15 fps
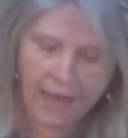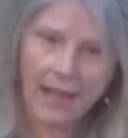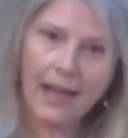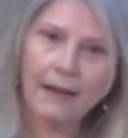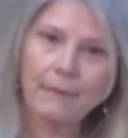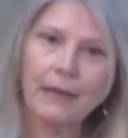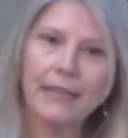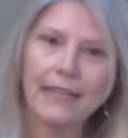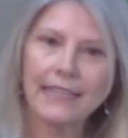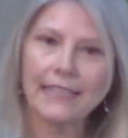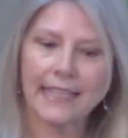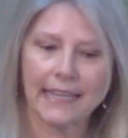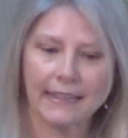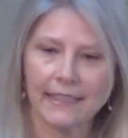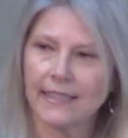Um, I'd like to
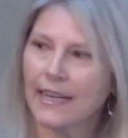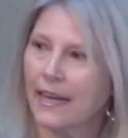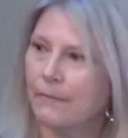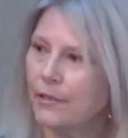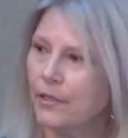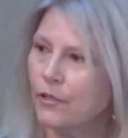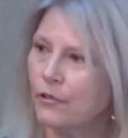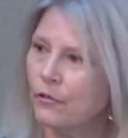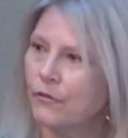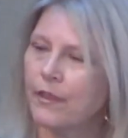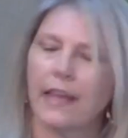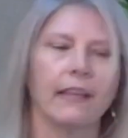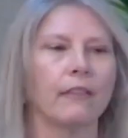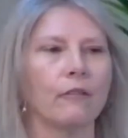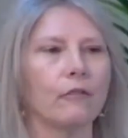take this time to
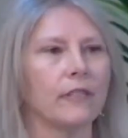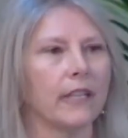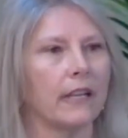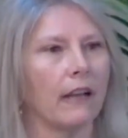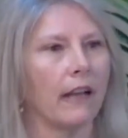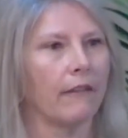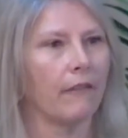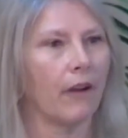thank those that